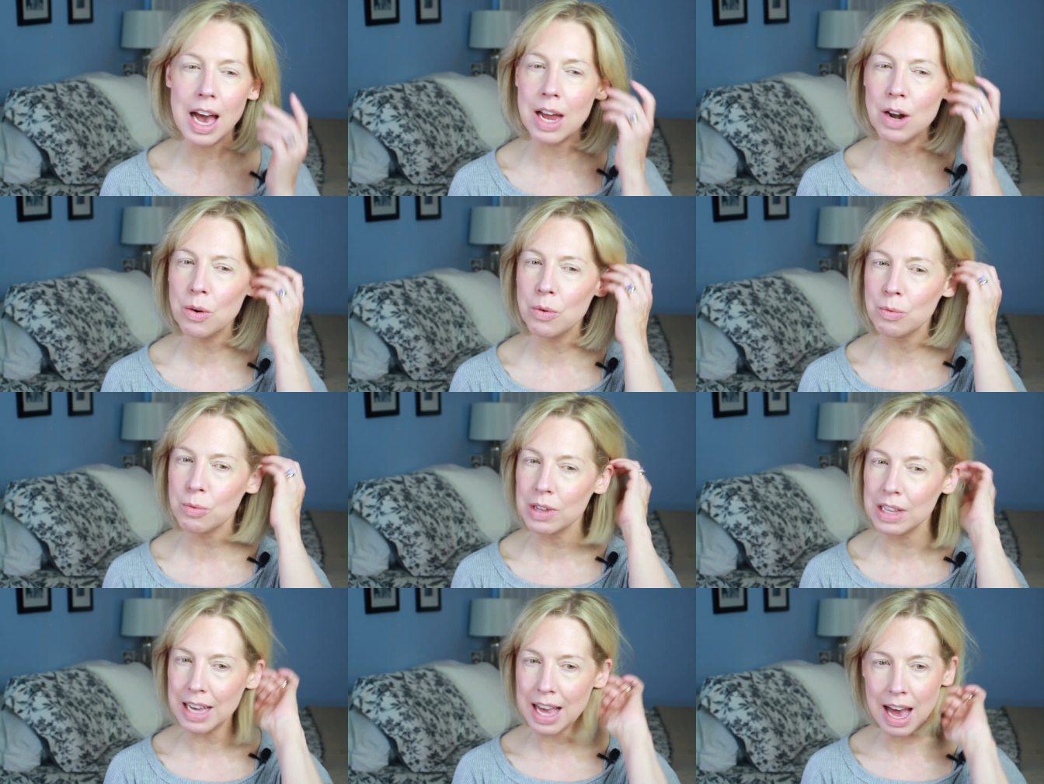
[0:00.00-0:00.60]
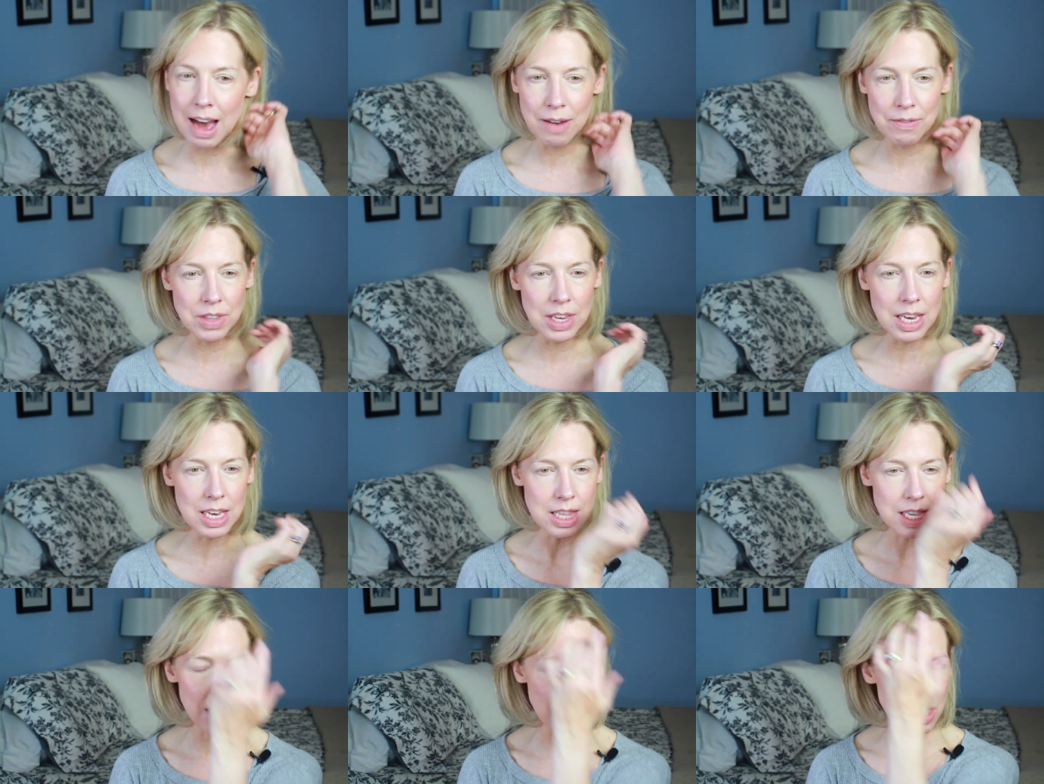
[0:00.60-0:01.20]
I don't really have
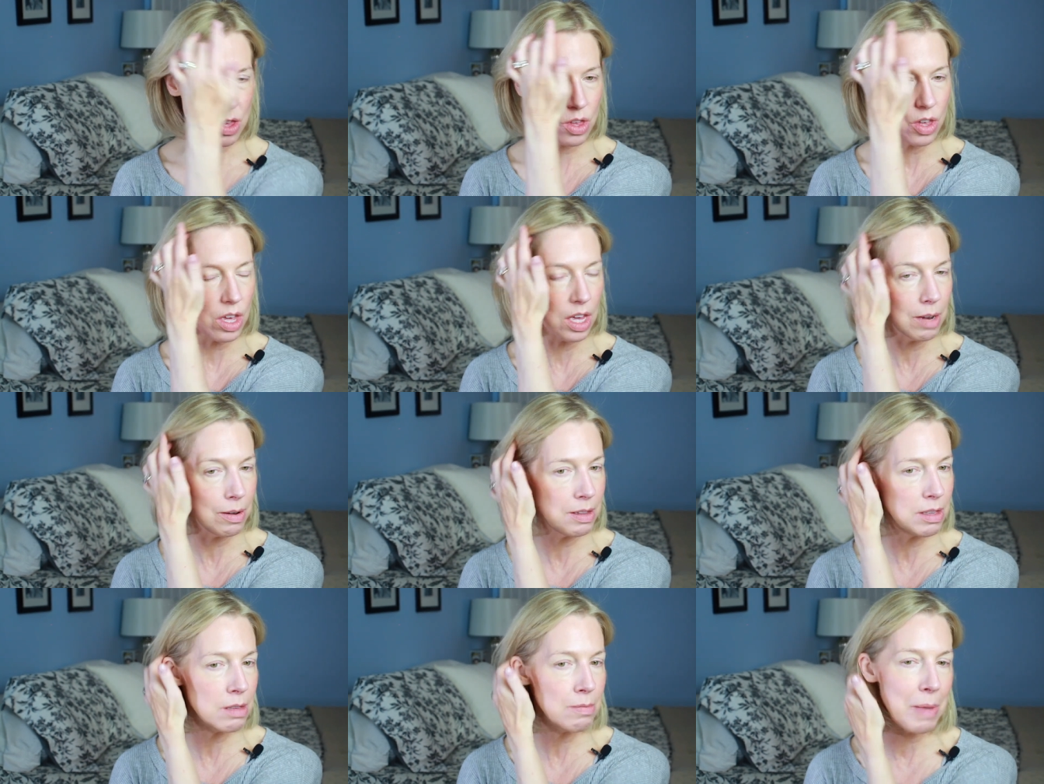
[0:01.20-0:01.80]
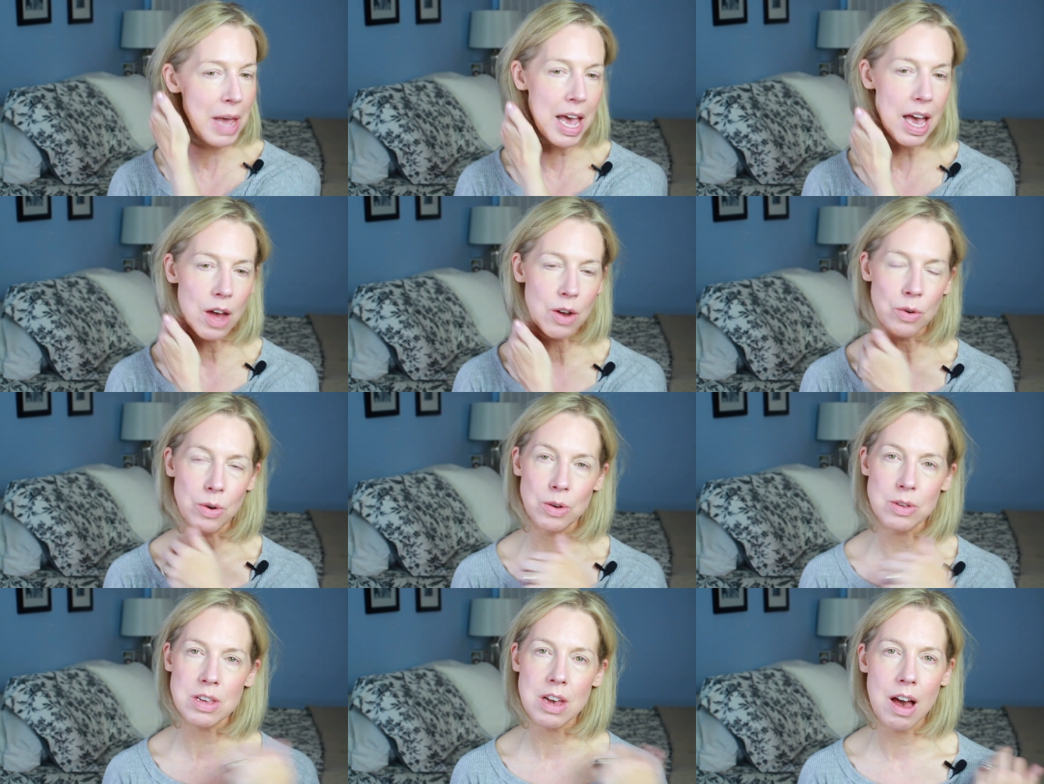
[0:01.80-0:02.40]
the attention
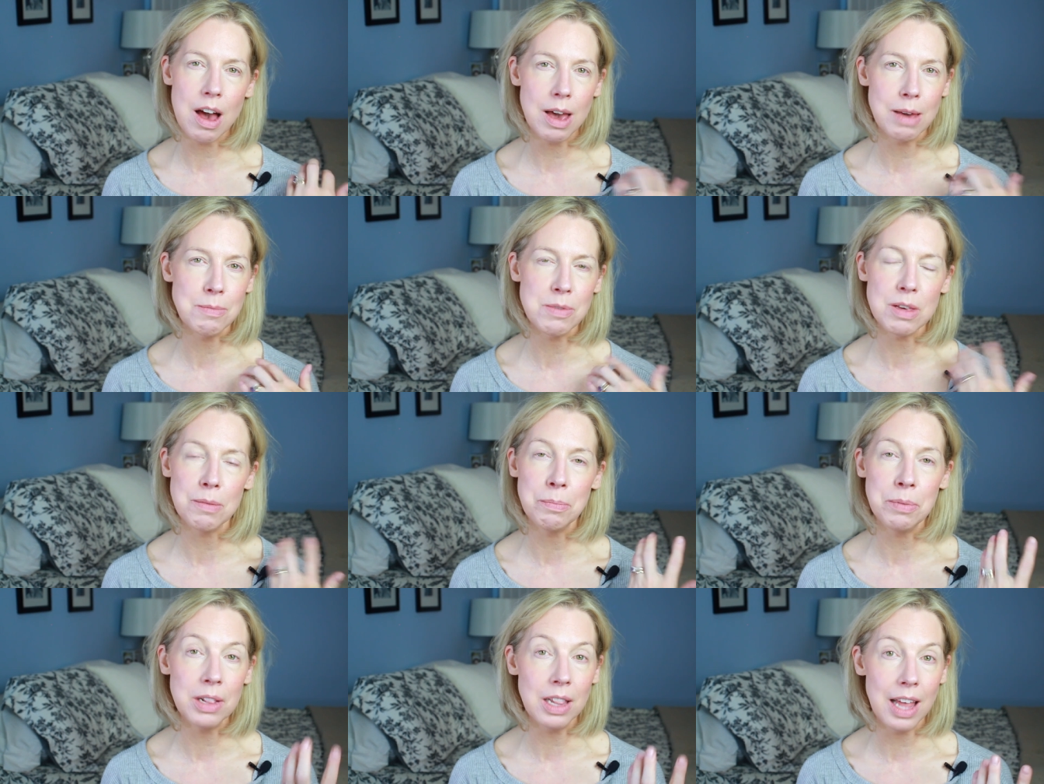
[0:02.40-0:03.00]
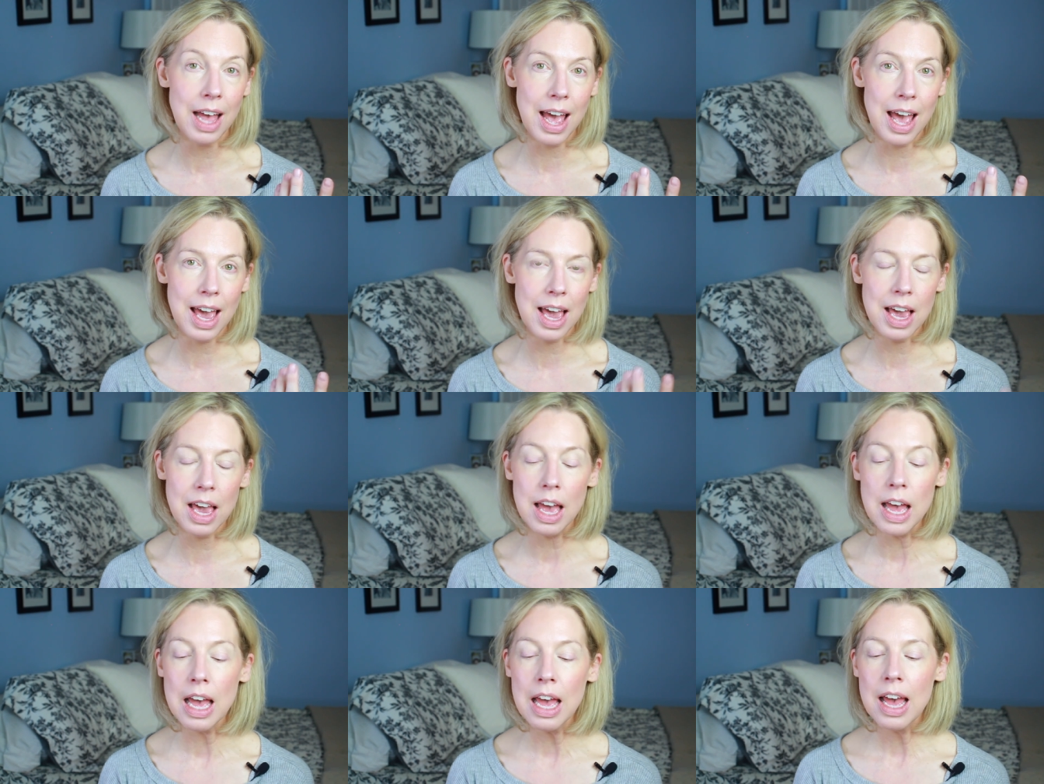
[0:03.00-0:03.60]
span or time to
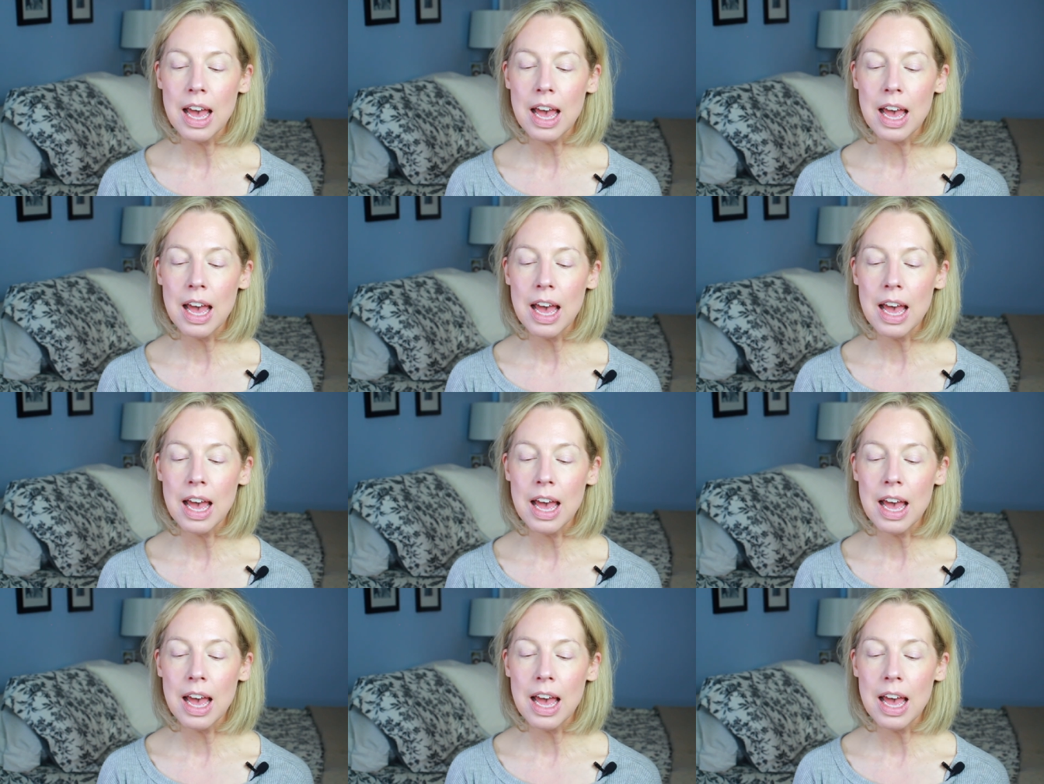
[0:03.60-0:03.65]
play,